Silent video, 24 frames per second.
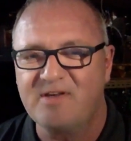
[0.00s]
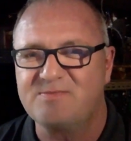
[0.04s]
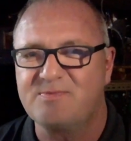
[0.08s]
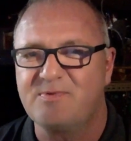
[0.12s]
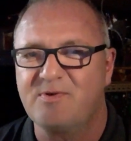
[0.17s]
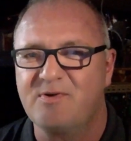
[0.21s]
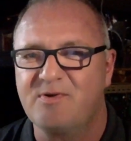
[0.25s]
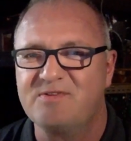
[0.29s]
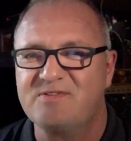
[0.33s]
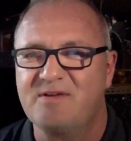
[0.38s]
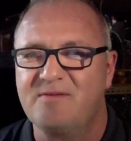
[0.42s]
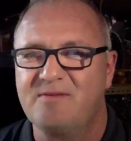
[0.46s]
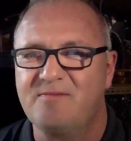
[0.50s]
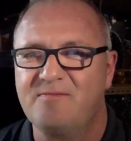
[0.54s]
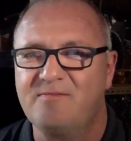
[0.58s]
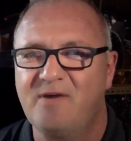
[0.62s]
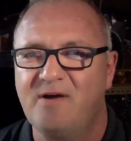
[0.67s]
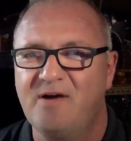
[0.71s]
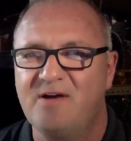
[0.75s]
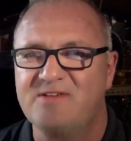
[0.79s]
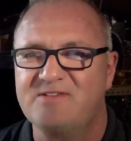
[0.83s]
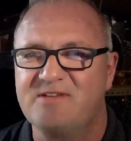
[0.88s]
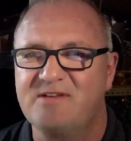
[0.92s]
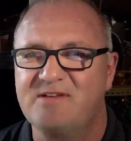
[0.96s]
I suppose, at
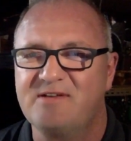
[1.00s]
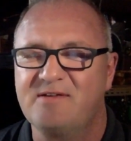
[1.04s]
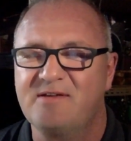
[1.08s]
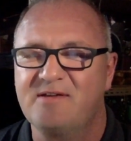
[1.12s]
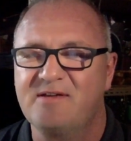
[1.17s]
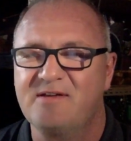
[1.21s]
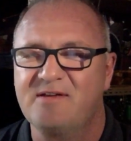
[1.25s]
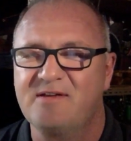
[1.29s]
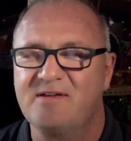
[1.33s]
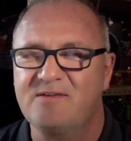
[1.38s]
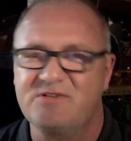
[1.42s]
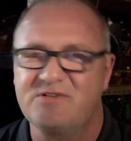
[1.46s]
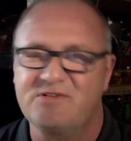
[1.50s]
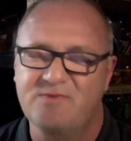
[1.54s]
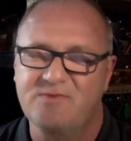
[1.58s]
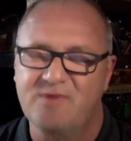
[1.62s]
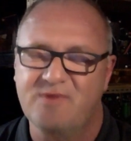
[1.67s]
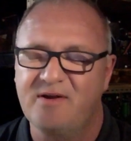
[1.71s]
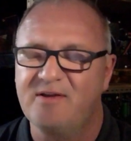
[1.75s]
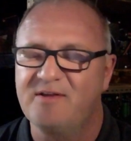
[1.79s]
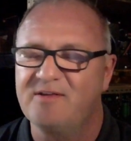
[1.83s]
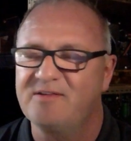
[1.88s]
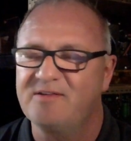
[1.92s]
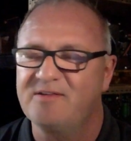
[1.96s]
Austin, which
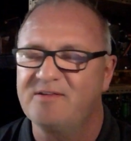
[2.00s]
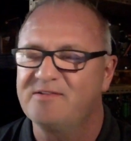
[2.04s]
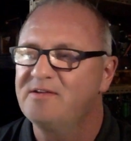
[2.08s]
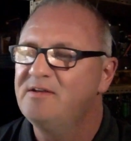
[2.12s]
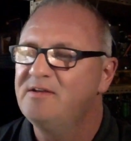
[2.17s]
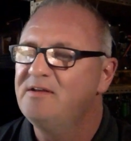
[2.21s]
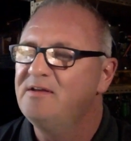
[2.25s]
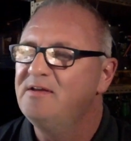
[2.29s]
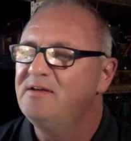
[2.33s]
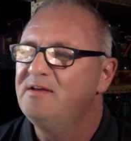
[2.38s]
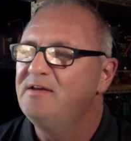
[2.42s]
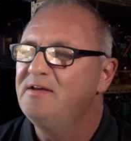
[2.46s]
is when it is.